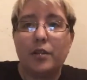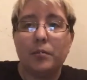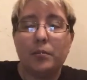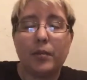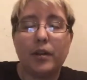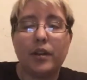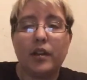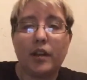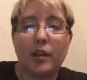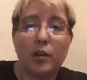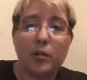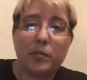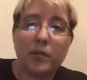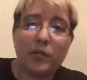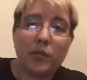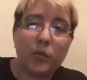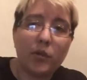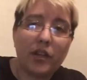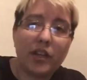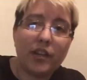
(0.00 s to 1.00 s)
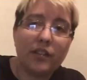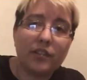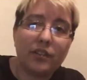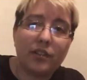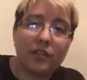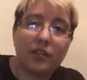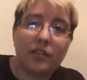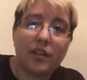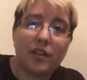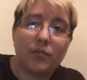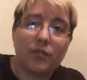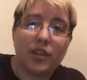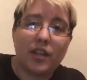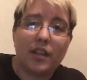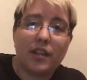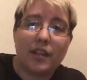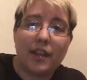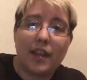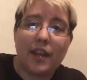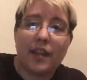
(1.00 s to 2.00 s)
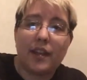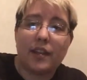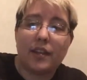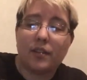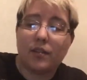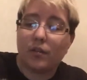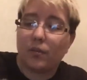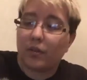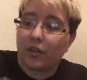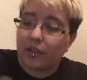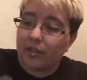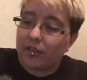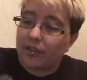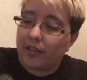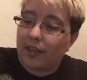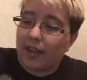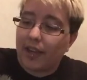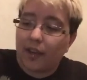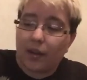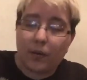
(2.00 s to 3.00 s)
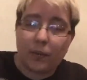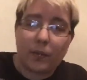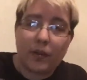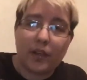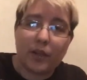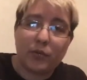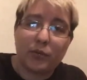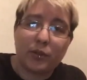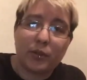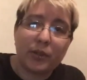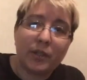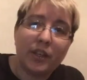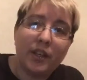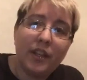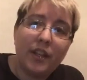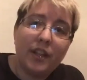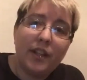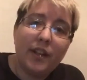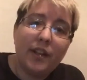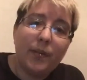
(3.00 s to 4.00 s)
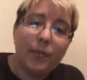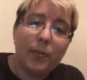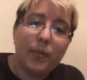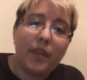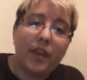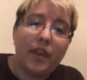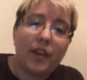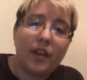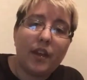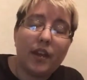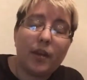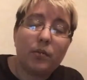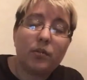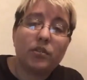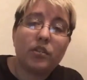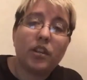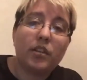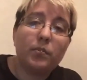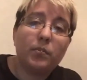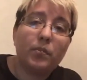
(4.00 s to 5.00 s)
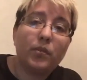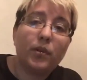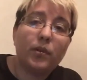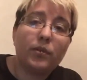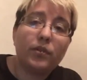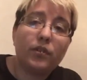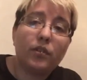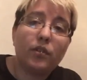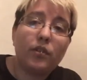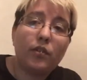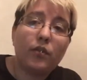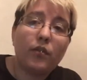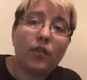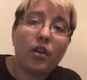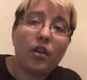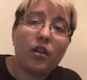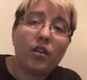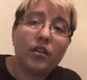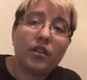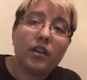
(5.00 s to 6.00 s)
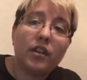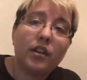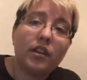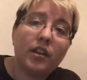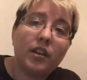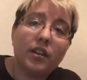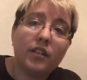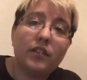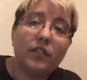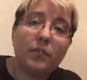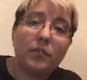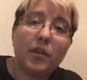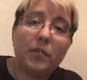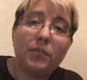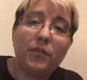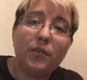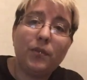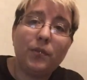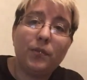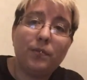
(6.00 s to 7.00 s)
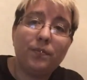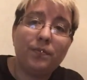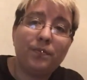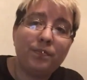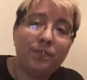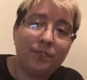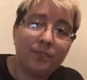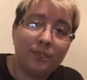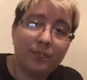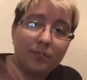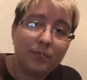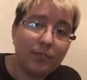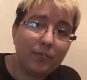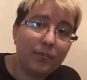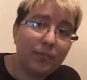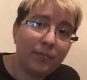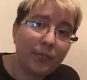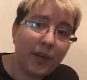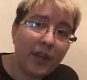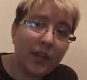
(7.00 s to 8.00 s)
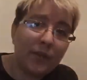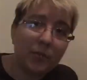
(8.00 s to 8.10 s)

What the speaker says: But I hope everyone has a good evening or a good day or whatever. And I will try and post a new vlog sometime soon. Bye,